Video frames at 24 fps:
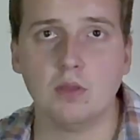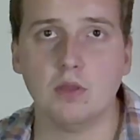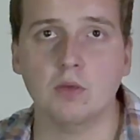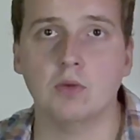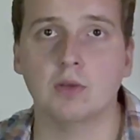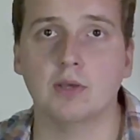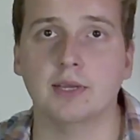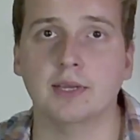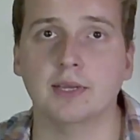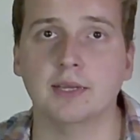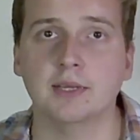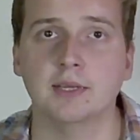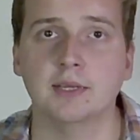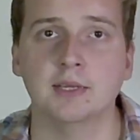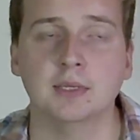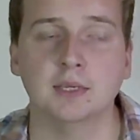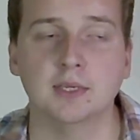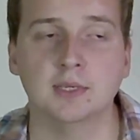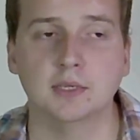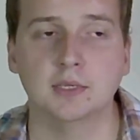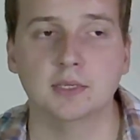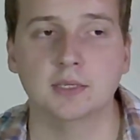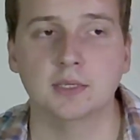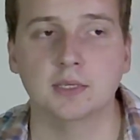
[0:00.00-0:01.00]
okay?
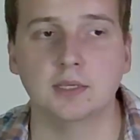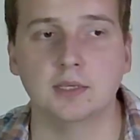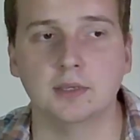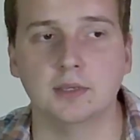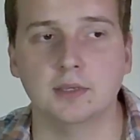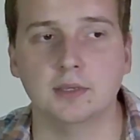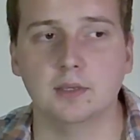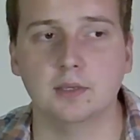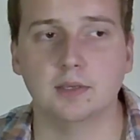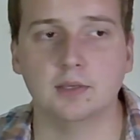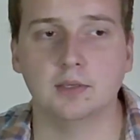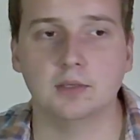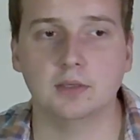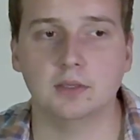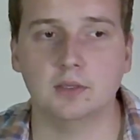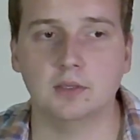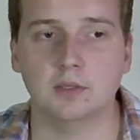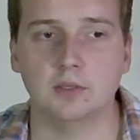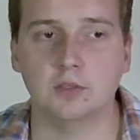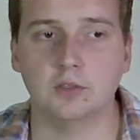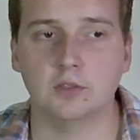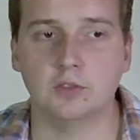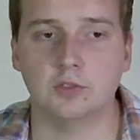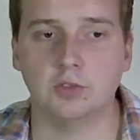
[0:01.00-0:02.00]

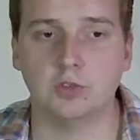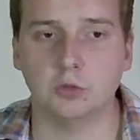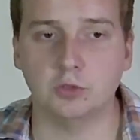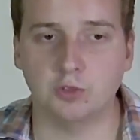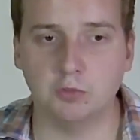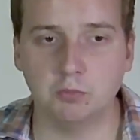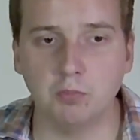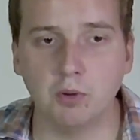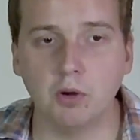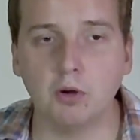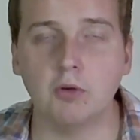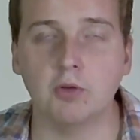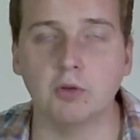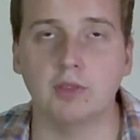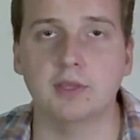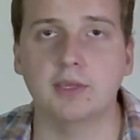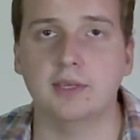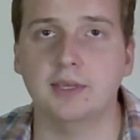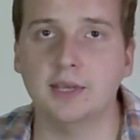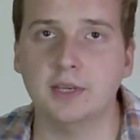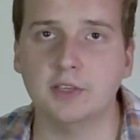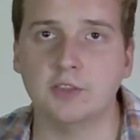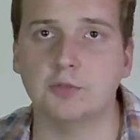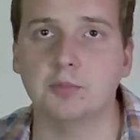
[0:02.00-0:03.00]
So it's both.
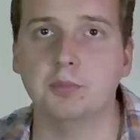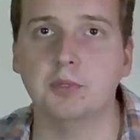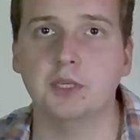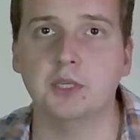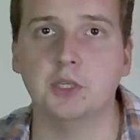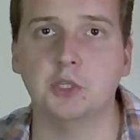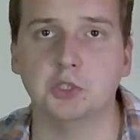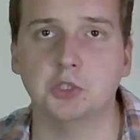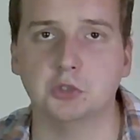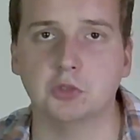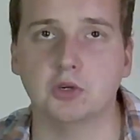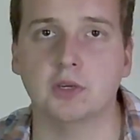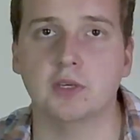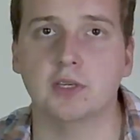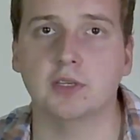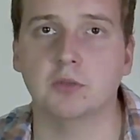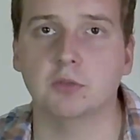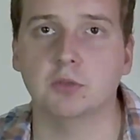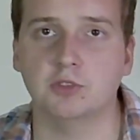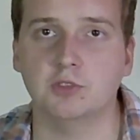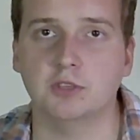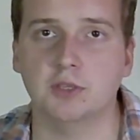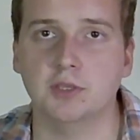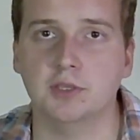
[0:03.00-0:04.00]
Yes, being strong and
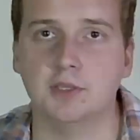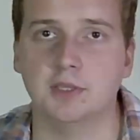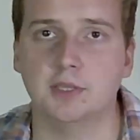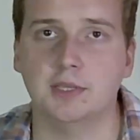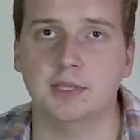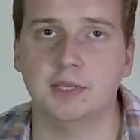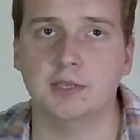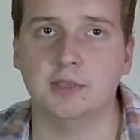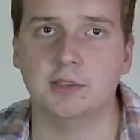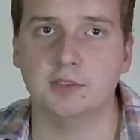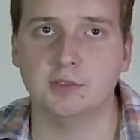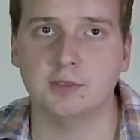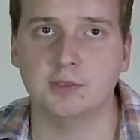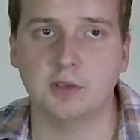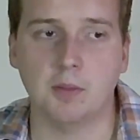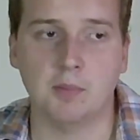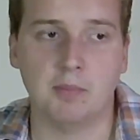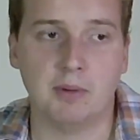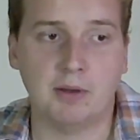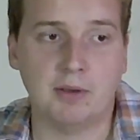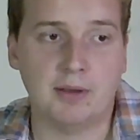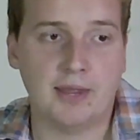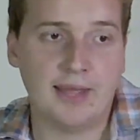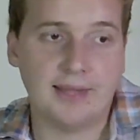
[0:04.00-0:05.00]
resilient is
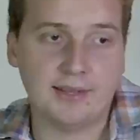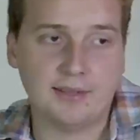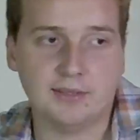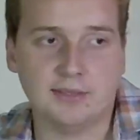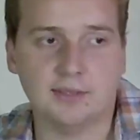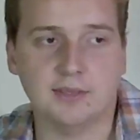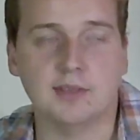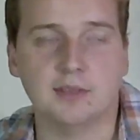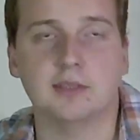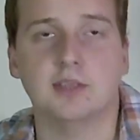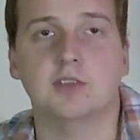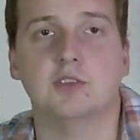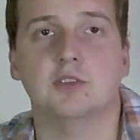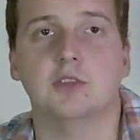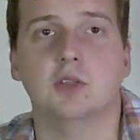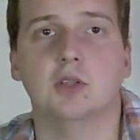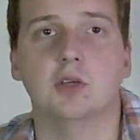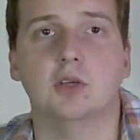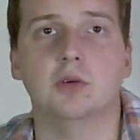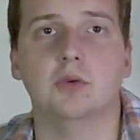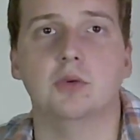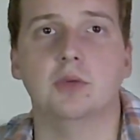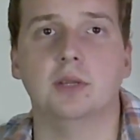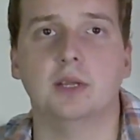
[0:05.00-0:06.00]
about handling things
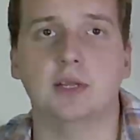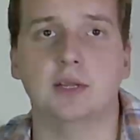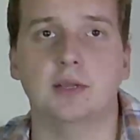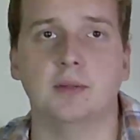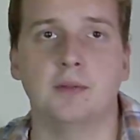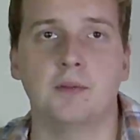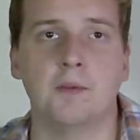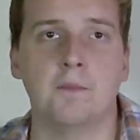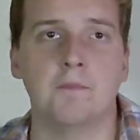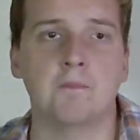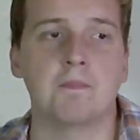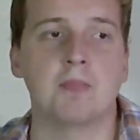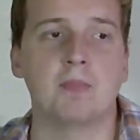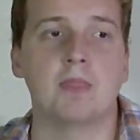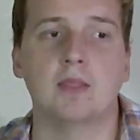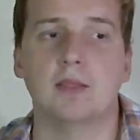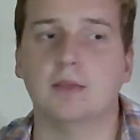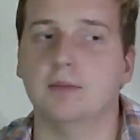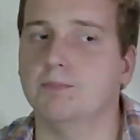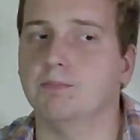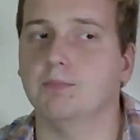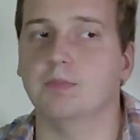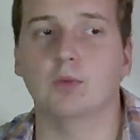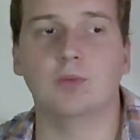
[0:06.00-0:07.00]
alone and
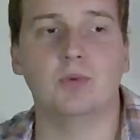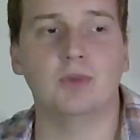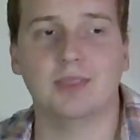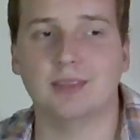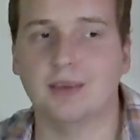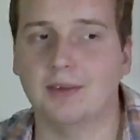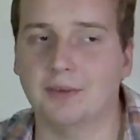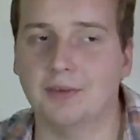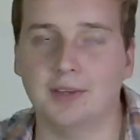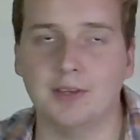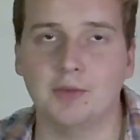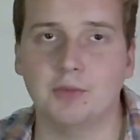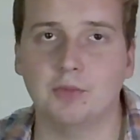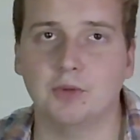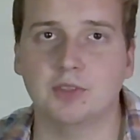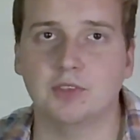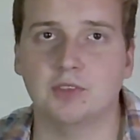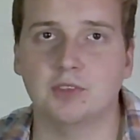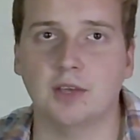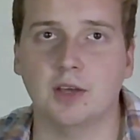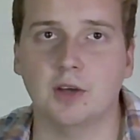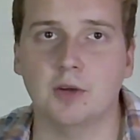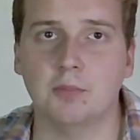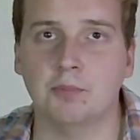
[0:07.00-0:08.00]
without anyone's
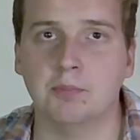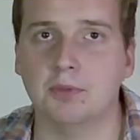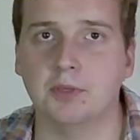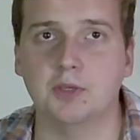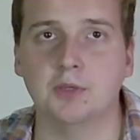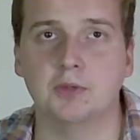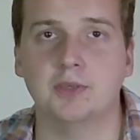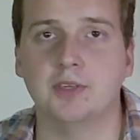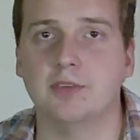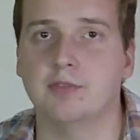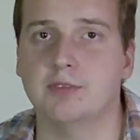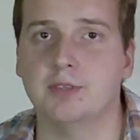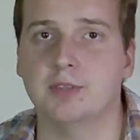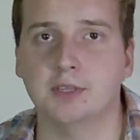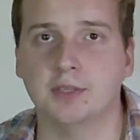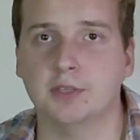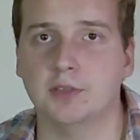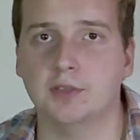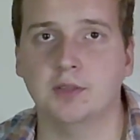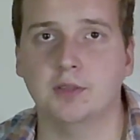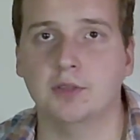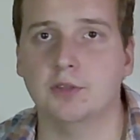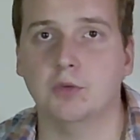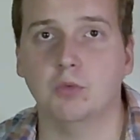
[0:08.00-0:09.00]
help, even
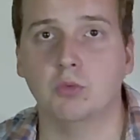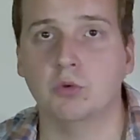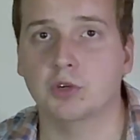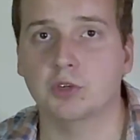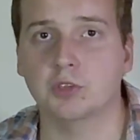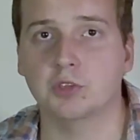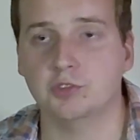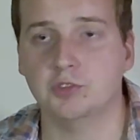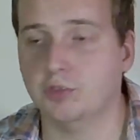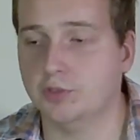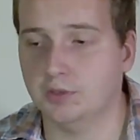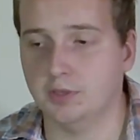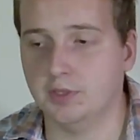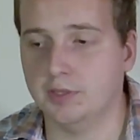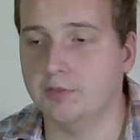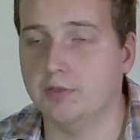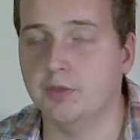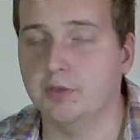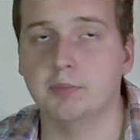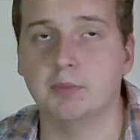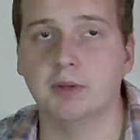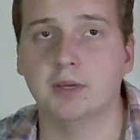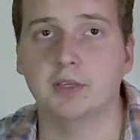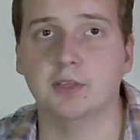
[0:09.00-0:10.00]
in the worst,
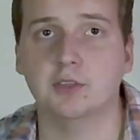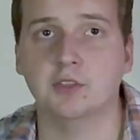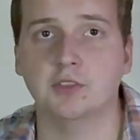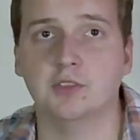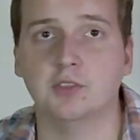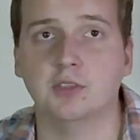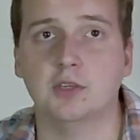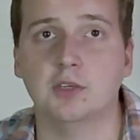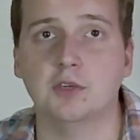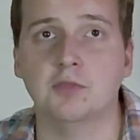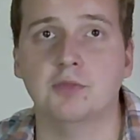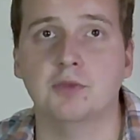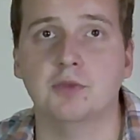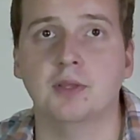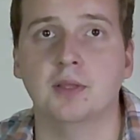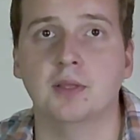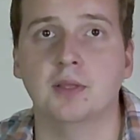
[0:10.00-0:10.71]
even by yourself.